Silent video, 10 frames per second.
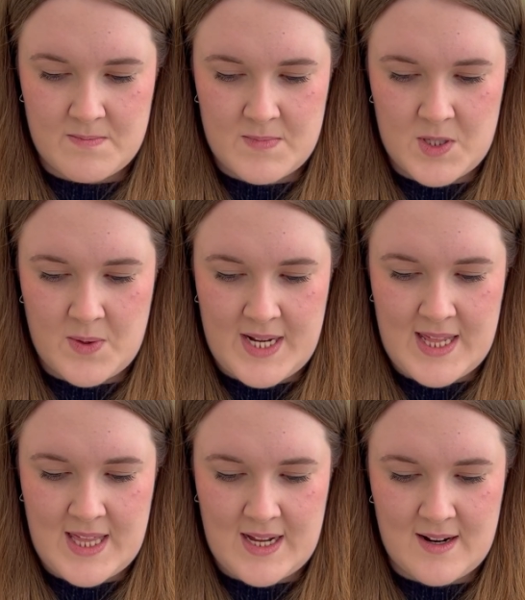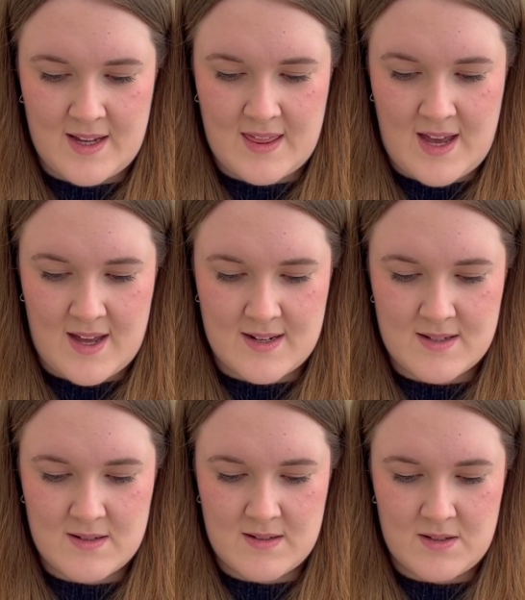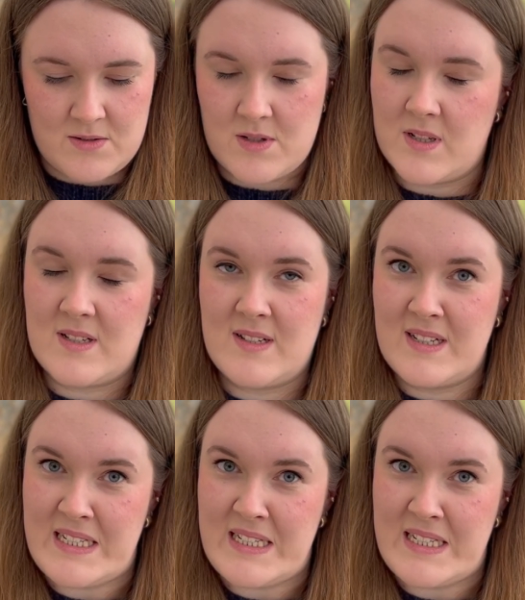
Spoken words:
do anything like that. You're just